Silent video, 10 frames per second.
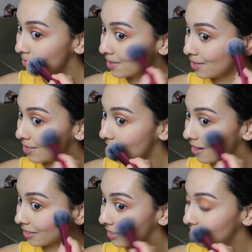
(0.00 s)
was
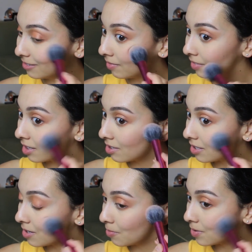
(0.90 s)
shocked
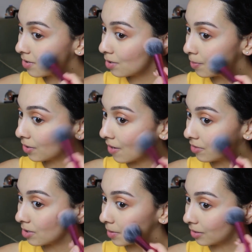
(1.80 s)
because it was super
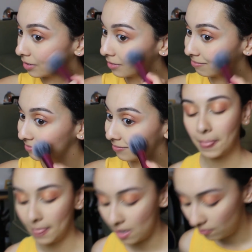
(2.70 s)
comfortable.
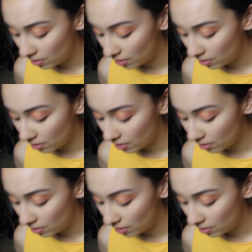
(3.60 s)
Then